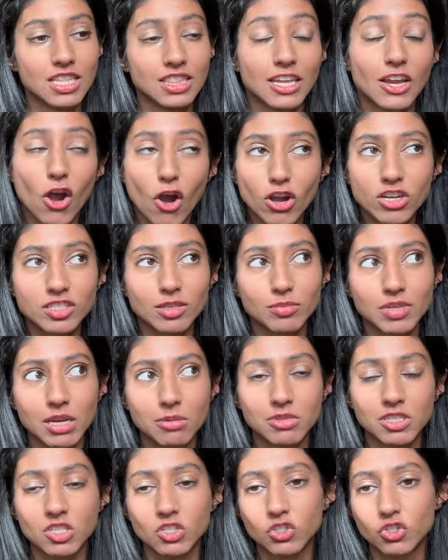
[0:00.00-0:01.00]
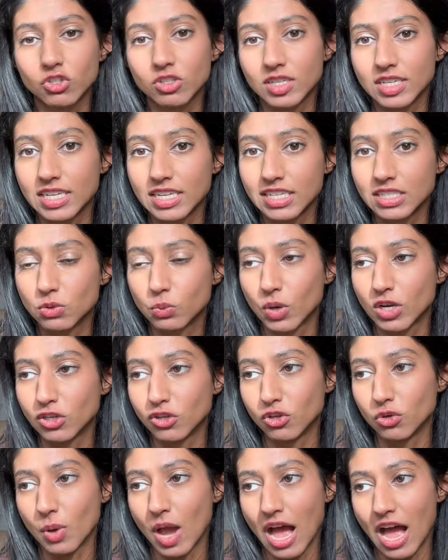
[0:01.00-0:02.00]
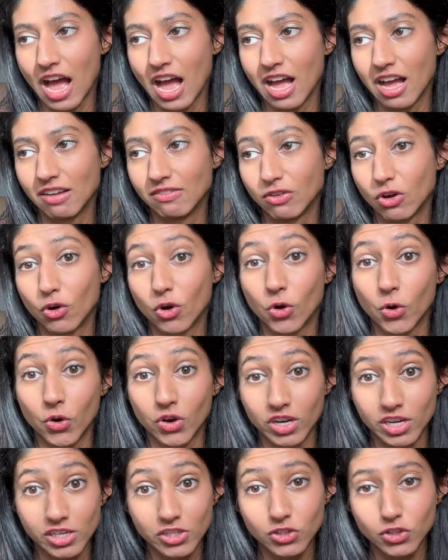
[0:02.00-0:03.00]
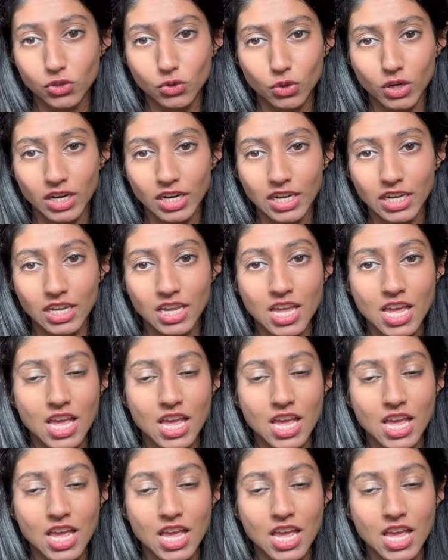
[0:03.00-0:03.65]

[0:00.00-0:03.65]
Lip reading: They are sometimes intrigued when you have a horror story,